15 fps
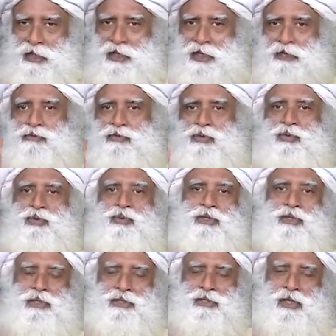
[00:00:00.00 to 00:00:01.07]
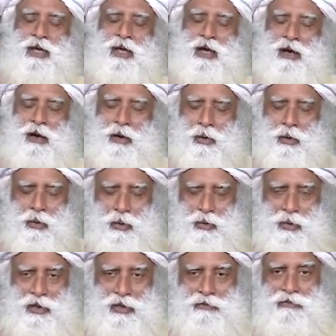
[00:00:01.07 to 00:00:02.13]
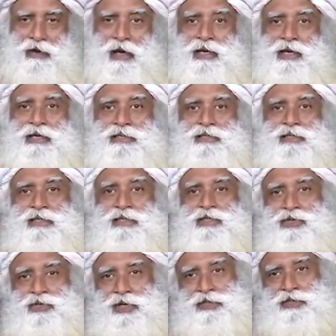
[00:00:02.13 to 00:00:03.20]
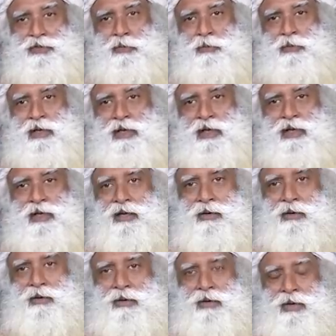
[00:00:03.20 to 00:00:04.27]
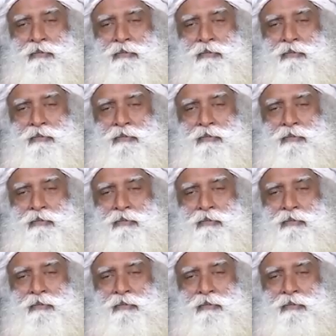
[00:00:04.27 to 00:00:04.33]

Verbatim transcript: If you do this, a whole lot of unnecessary stress you're building in your